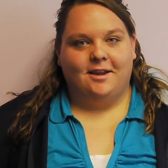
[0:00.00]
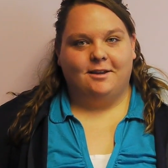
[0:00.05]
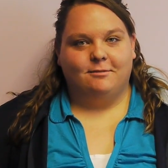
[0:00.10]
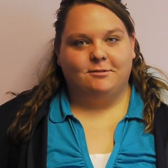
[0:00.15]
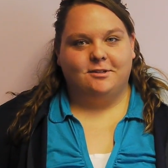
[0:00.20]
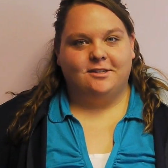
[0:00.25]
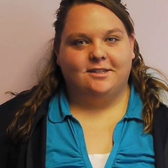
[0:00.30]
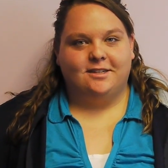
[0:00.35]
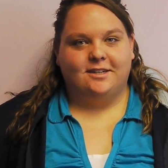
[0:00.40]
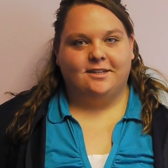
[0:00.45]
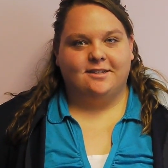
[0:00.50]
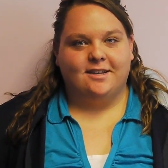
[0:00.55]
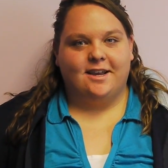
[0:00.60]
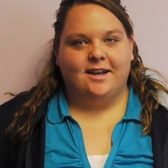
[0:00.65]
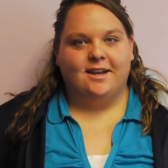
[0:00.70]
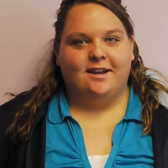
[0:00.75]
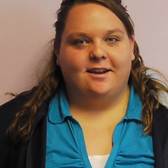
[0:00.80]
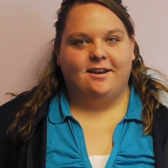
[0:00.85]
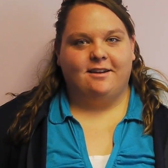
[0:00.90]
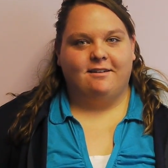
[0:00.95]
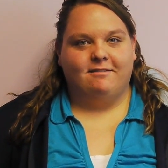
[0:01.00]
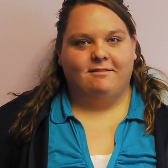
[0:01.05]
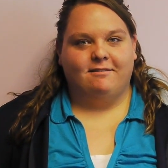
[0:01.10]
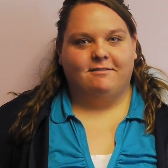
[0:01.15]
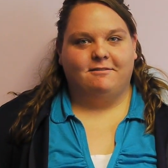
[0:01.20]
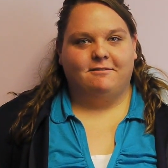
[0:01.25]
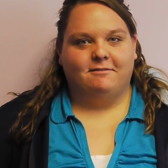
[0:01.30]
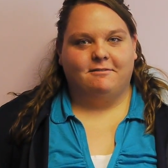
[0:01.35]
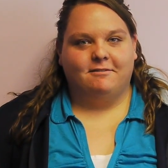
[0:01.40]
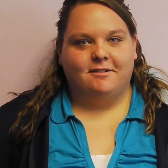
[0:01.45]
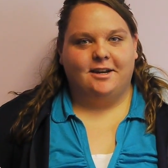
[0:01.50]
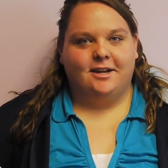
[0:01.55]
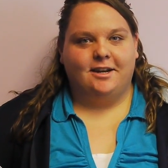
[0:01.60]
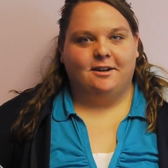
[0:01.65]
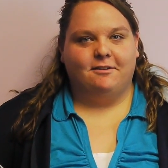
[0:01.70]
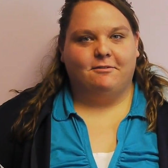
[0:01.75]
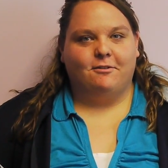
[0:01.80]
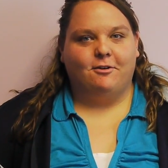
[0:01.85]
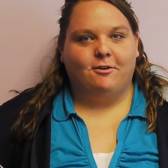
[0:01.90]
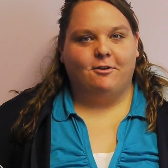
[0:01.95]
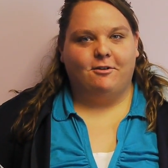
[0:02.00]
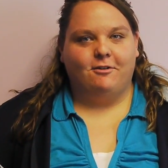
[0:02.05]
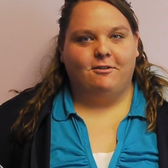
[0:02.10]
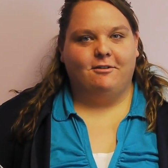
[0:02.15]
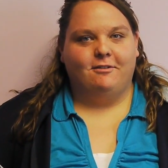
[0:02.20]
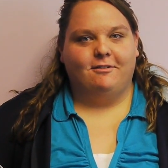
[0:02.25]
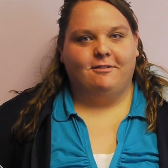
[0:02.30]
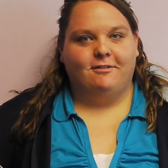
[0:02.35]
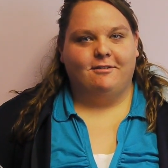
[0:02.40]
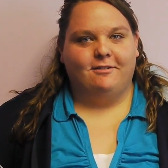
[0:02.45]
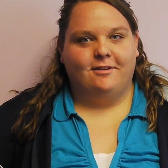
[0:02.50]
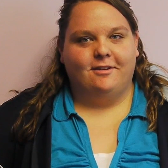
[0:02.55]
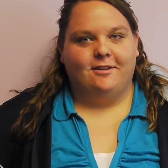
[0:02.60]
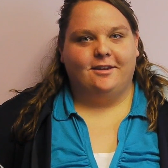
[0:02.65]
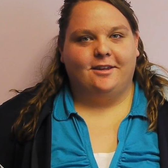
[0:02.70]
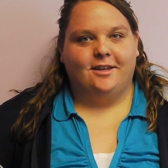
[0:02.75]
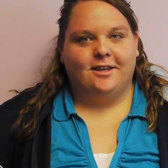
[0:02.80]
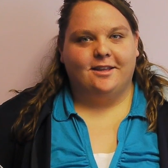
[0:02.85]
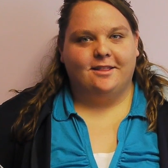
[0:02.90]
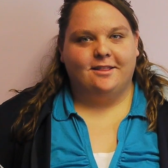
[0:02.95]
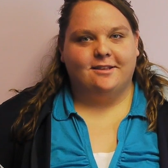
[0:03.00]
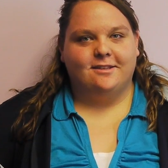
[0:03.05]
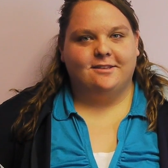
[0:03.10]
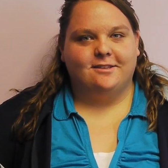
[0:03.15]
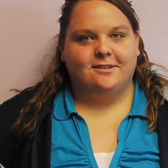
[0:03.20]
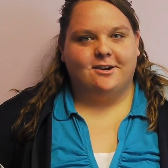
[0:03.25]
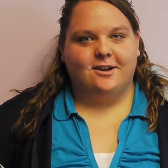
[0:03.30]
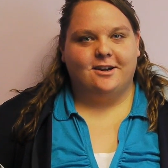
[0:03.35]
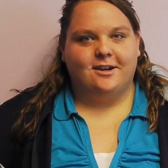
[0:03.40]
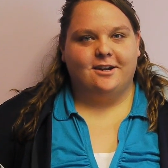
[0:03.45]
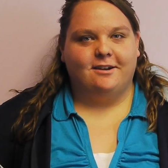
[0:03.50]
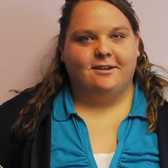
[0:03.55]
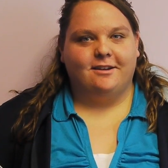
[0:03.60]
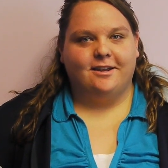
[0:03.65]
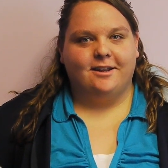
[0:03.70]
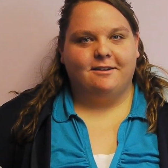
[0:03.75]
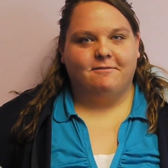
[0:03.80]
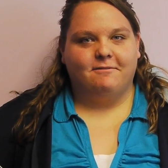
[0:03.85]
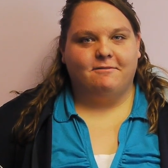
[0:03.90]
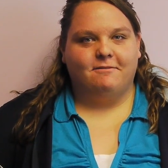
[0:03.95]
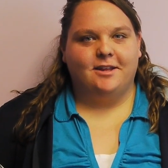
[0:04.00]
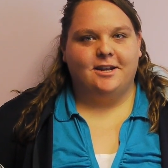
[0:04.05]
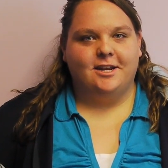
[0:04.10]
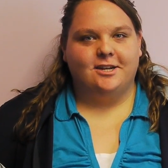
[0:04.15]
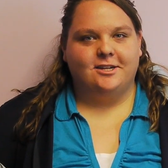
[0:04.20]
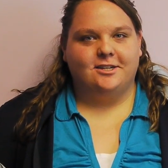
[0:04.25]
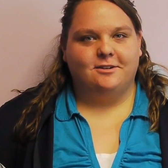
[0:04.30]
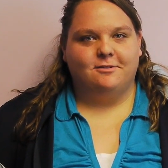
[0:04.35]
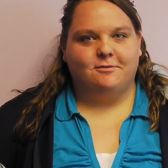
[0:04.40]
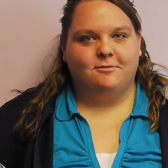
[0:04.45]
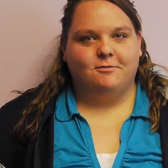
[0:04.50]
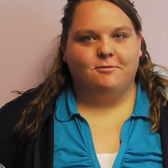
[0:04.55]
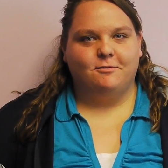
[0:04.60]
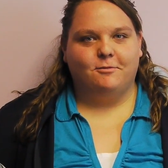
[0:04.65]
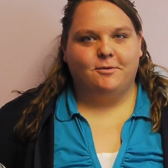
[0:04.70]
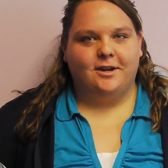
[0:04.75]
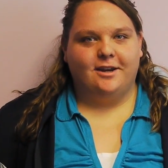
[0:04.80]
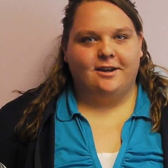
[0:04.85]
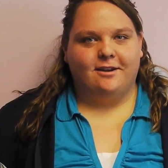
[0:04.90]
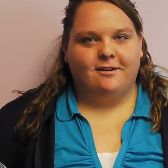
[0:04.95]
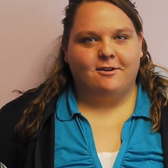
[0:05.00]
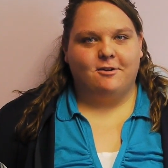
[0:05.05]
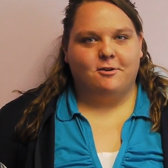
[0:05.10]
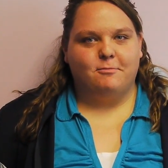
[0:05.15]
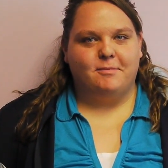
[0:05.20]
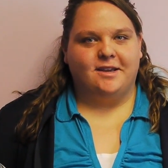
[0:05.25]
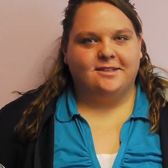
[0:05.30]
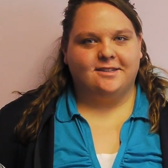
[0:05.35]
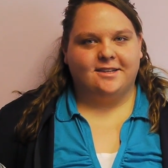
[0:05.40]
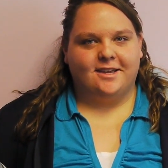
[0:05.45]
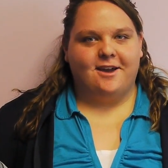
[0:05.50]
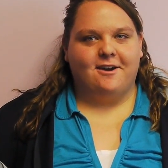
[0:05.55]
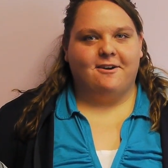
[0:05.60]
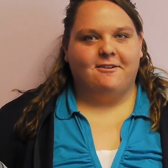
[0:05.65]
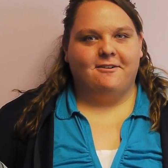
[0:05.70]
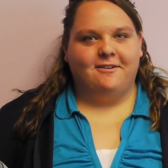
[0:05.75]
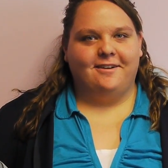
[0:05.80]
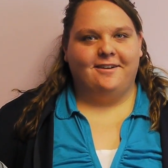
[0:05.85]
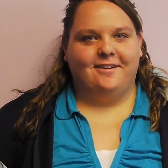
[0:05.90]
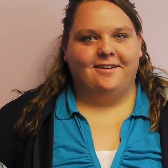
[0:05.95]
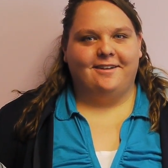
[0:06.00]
just excited and ready to roll, get this started and get it finished and win and go to Mexico.